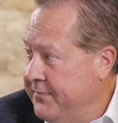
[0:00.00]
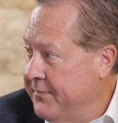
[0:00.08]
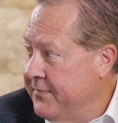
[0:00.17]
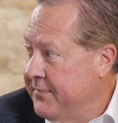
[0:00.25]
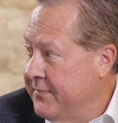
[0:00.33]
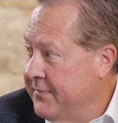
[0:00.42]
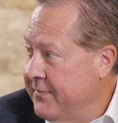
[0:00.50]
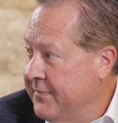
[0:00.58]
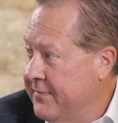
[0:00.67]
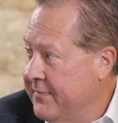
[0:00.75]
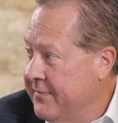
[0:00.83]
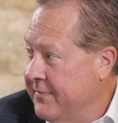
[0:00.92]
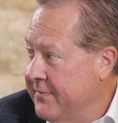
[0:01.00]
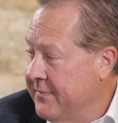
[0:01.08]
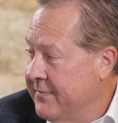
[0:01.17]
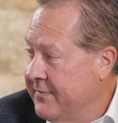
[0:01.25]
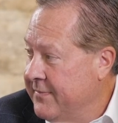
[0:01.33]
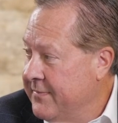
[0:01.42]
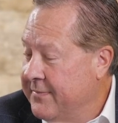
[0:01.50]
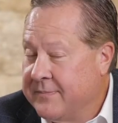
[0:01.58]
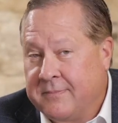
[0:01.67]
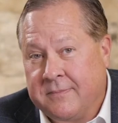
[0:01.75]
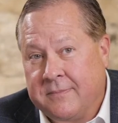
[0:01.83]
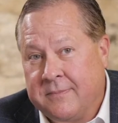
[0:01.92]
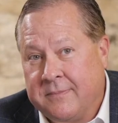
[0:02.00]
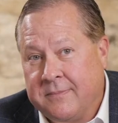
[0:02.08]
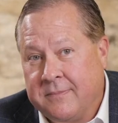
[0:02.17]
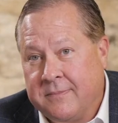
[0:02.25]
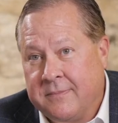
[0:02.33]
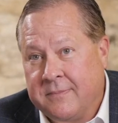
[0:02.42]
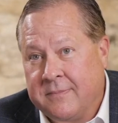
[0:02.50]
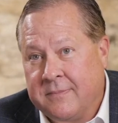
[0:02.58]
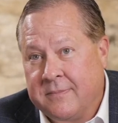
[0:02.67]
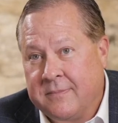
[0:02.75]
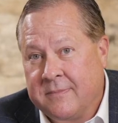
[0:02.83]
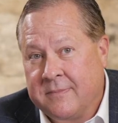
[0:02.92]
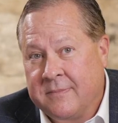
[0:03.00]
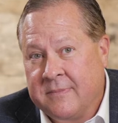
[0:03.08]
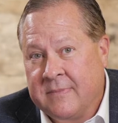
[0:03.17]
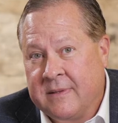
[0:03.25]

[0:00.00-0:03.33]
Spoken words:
The person shown says nothing.